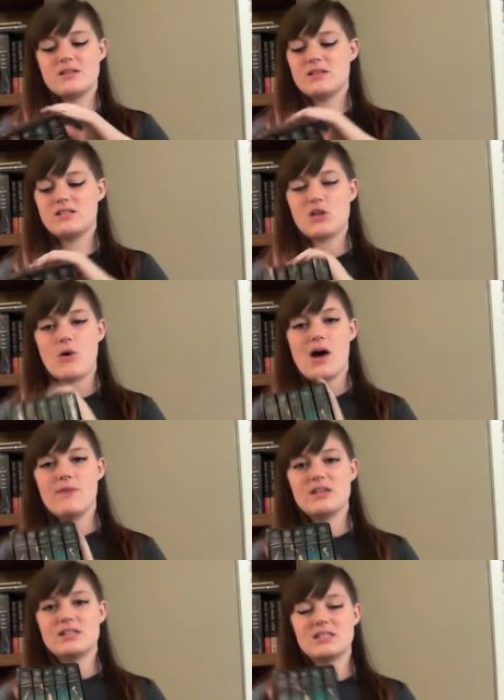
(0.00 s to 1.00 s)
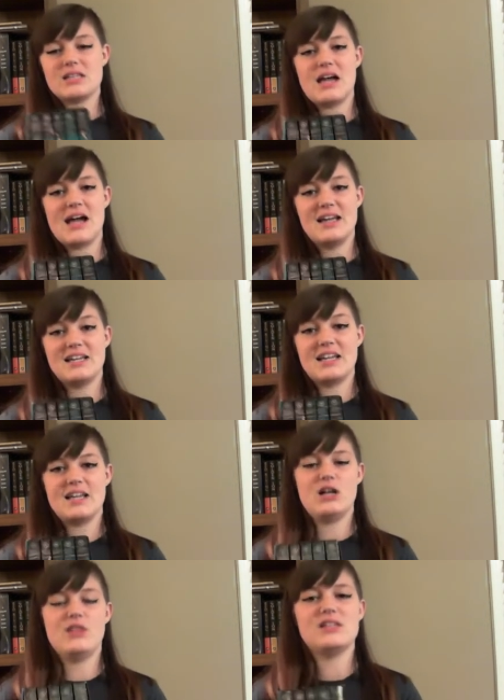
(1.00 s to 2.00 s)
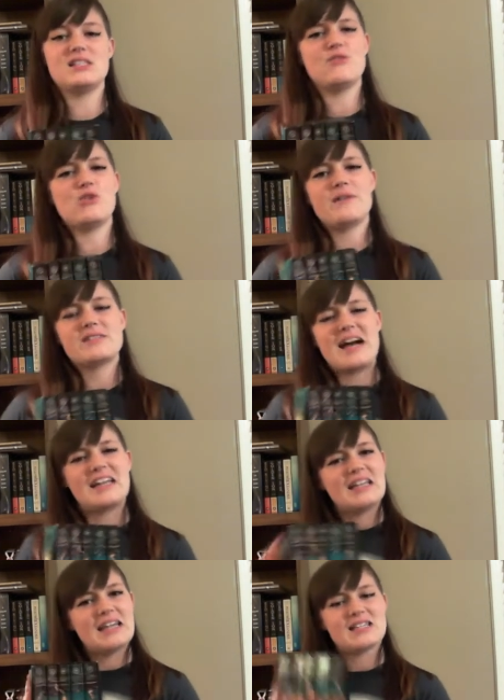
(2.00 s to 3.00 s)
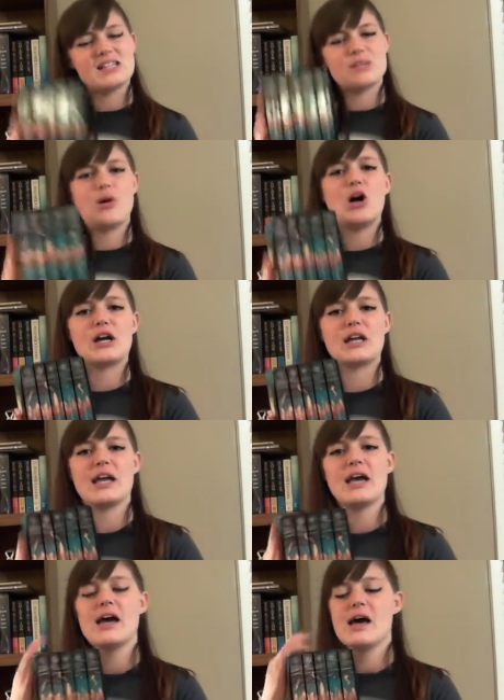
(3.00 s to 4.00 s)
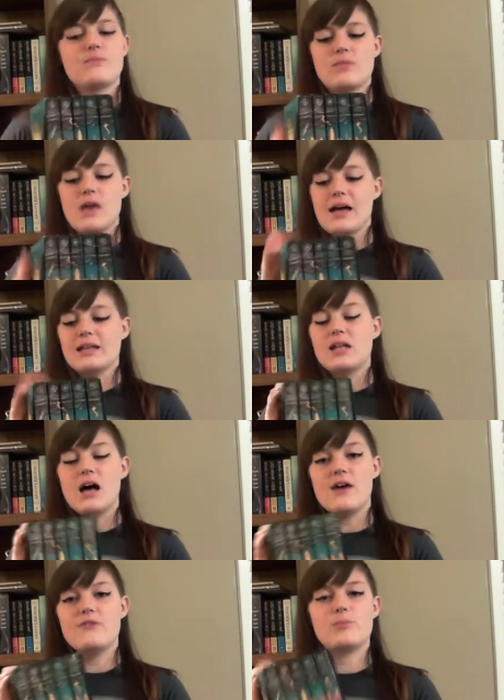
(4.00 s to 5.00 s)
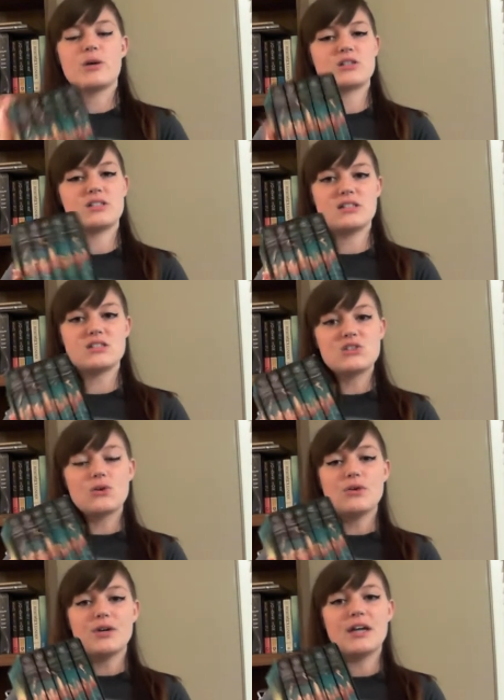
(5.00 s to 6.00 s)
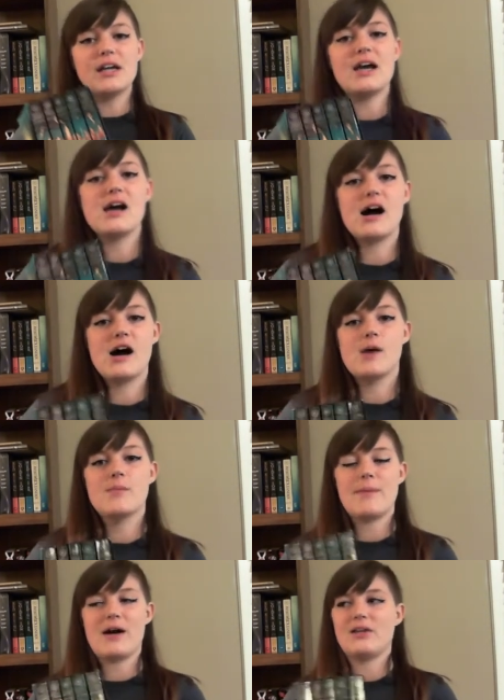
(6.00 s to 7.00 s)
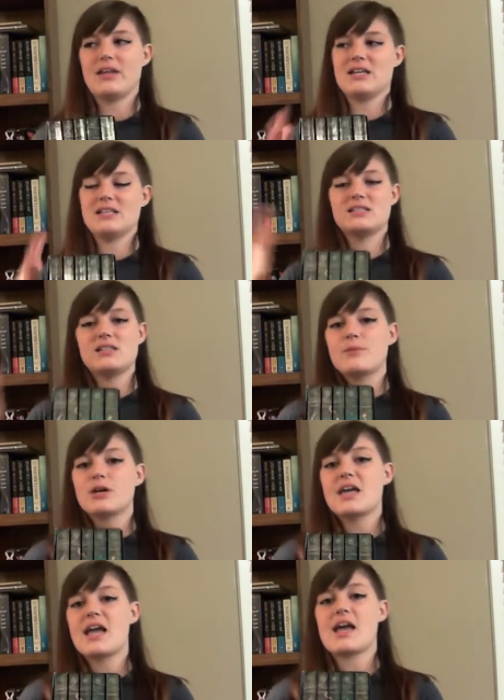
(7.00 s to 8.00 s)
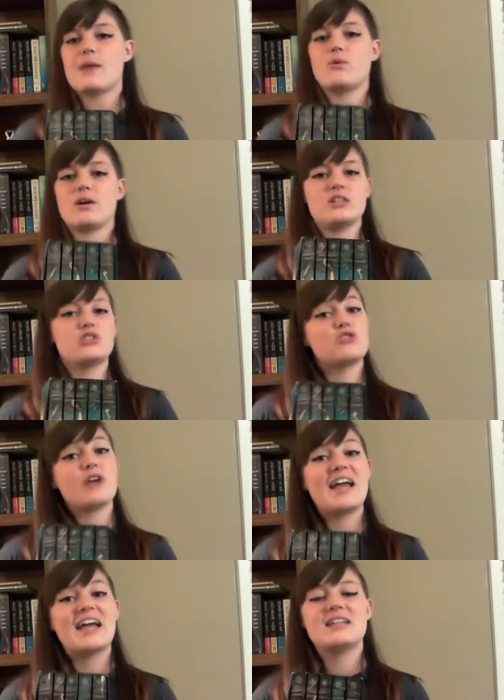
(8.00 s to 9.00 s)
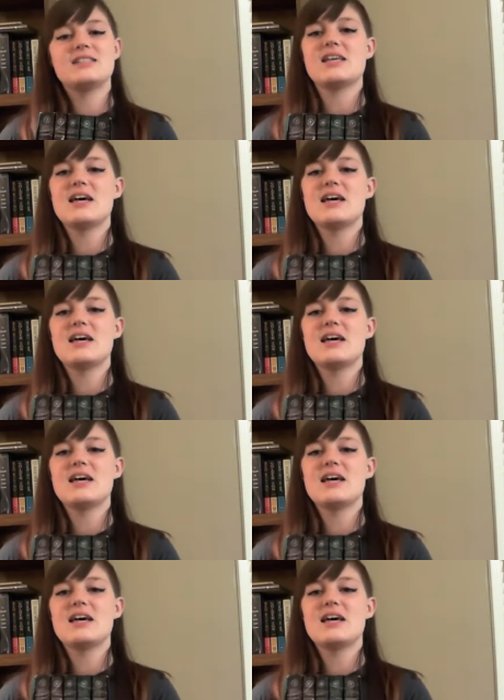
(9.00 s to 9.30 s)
So obviously, I had to get in on this, even though I was kind of late to the party. I loved Percy's story um, about like his summer camp where he trains